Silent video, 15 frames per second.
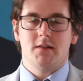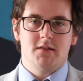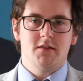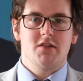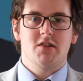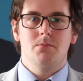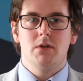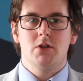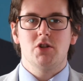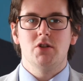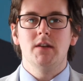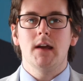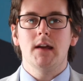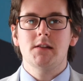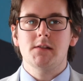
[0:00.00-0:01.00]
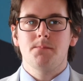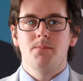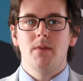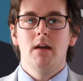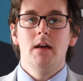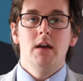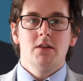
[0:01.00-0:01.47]
to the submission date.
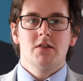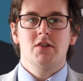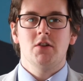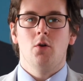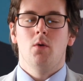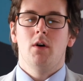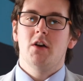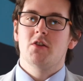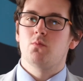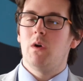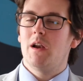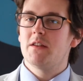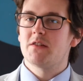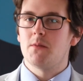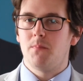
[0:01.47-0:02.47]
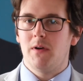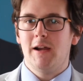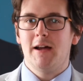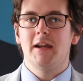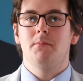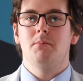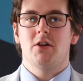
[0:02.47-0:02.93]
So, as well as the
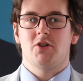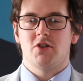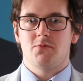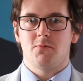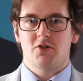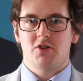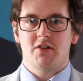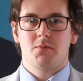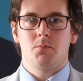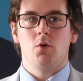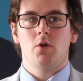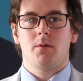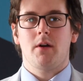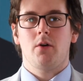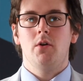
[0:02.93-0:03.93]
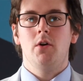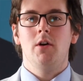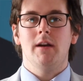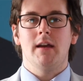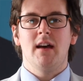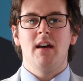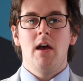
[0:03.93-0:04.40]
planning measures which I spoke about
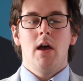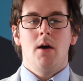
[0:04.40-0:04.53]
earlier,